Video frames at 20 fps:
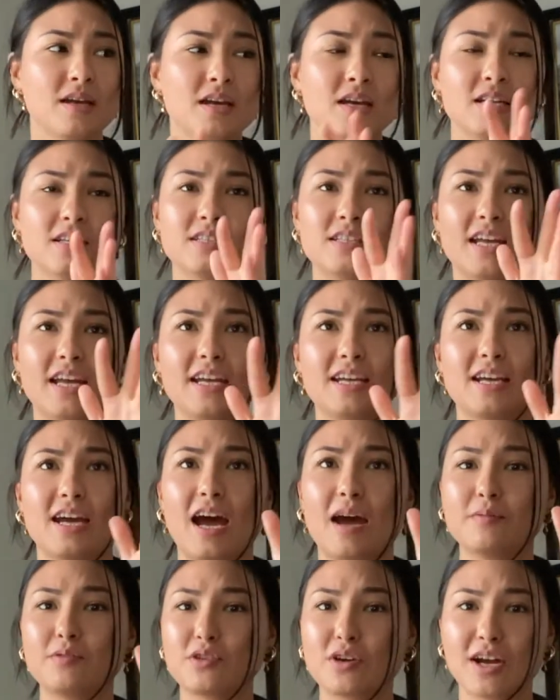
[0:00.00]
Like
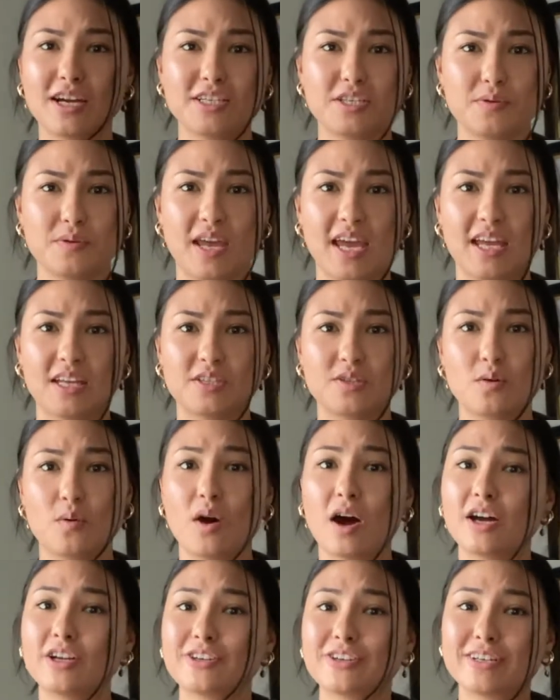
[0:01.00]
I'm trying to cancel
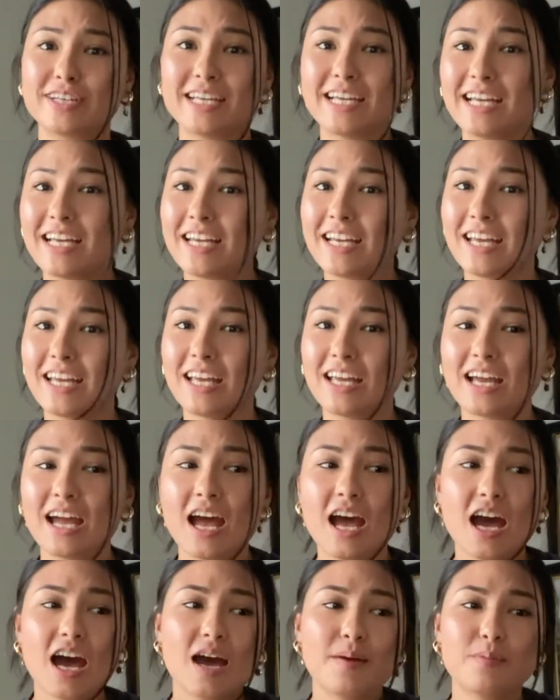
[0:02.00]
under eating.
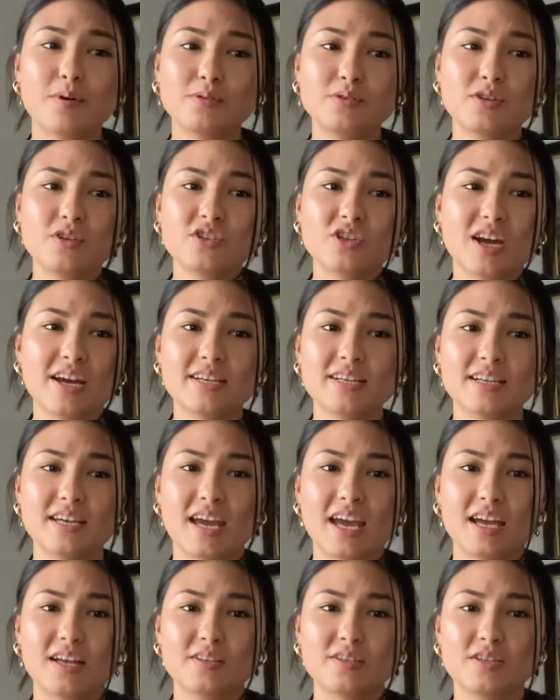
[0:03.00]
I'm also trying
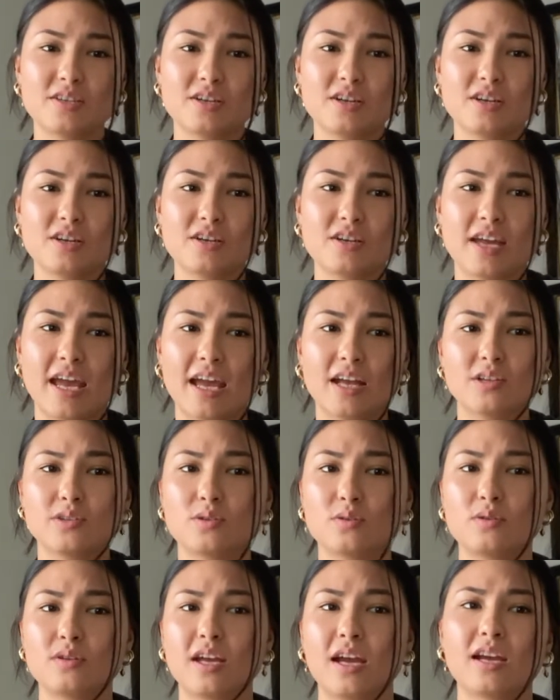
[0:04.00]
to
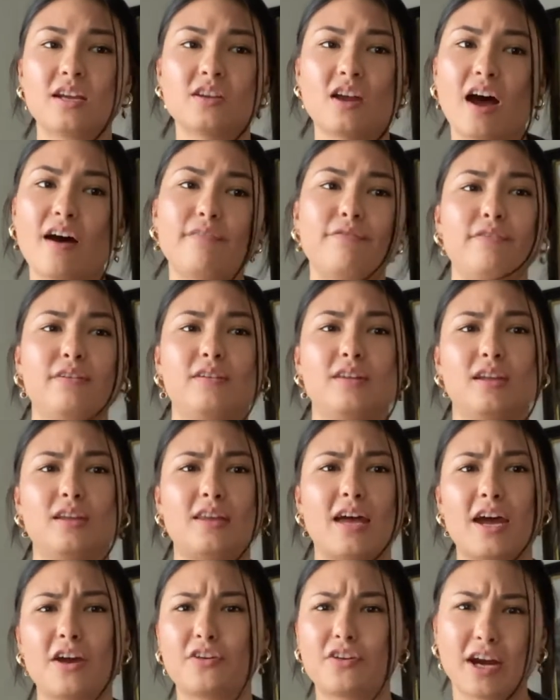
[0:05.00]
cancel like not feeling
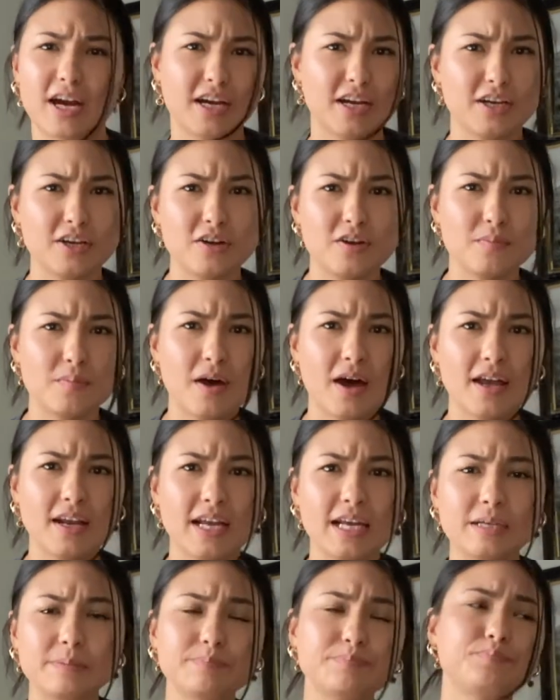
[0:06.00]
that great in your
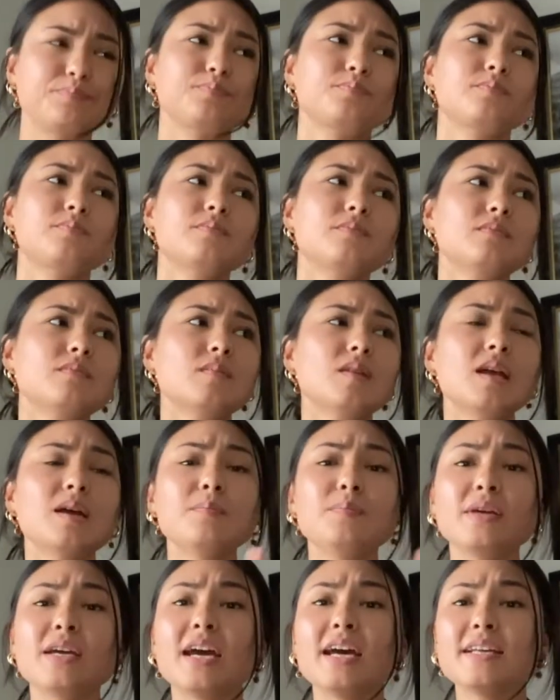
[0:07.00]
body,
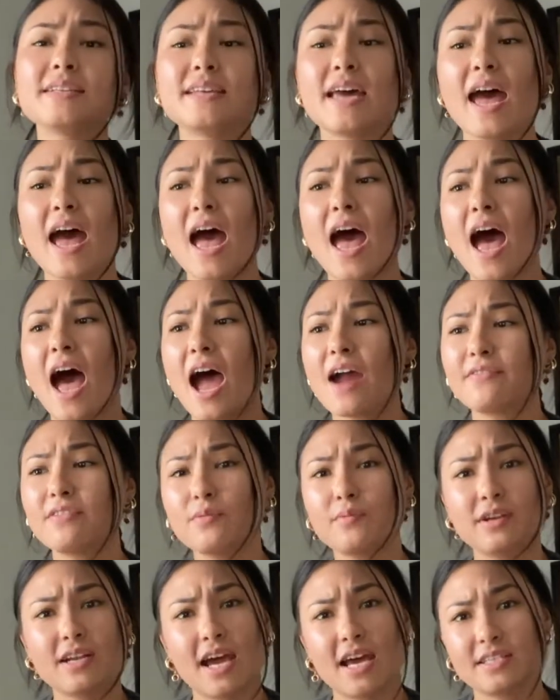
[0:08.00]
because
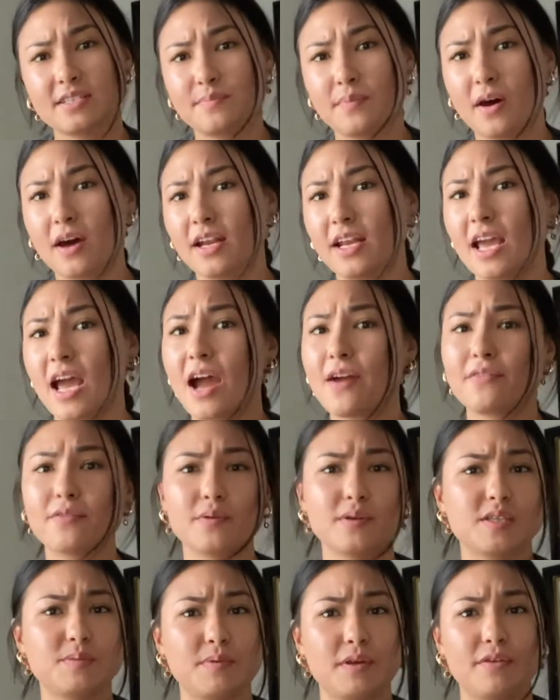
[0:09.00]
everyone has a body,
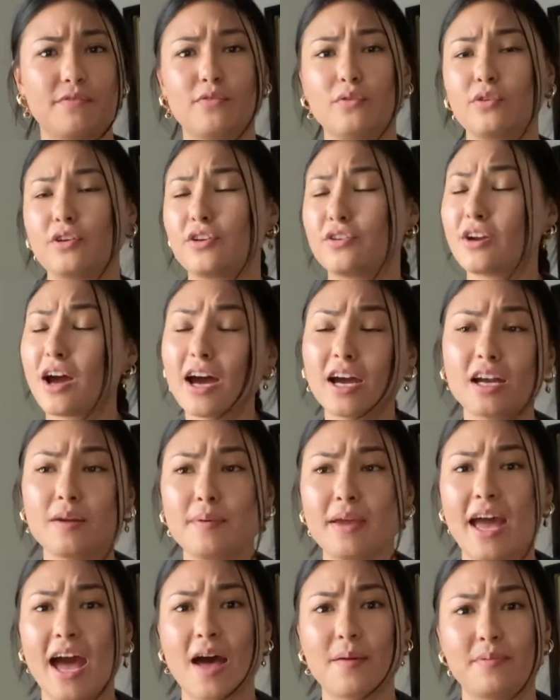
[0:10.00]
everyone's beautiful, you're not going to
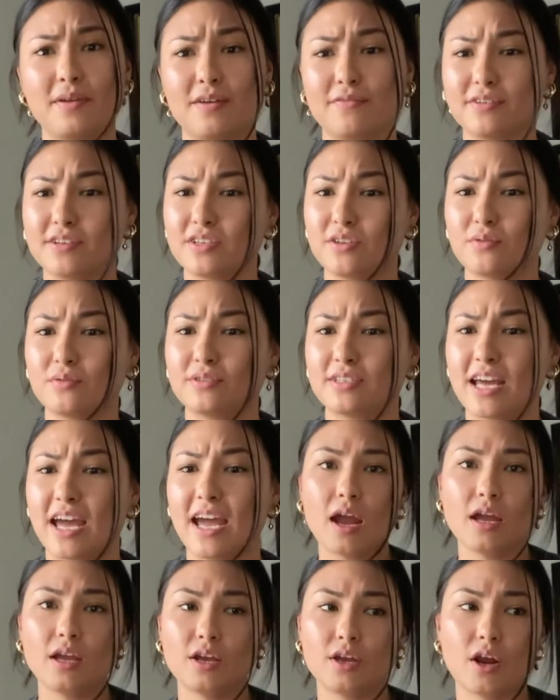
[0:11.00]
be happy every single day,
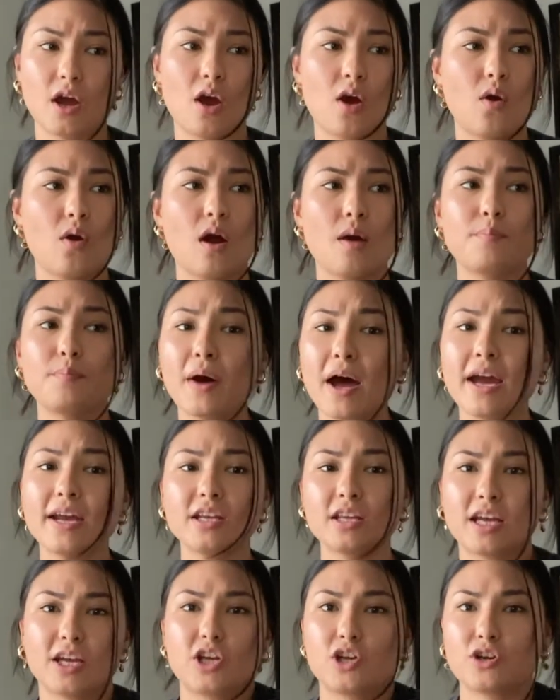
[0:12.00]
you know, but
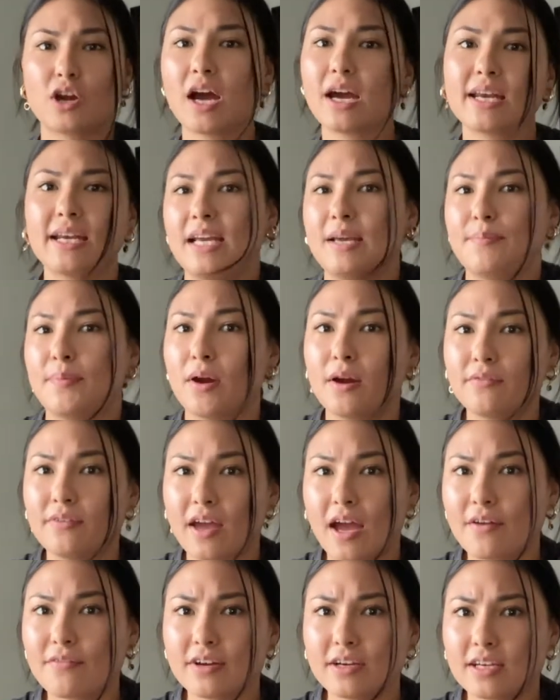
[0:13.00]
like you're not going to eat perfect
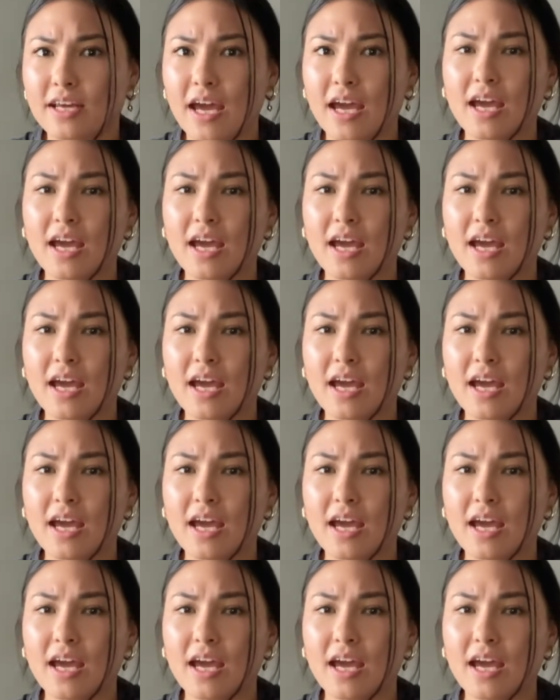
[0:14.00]
every day.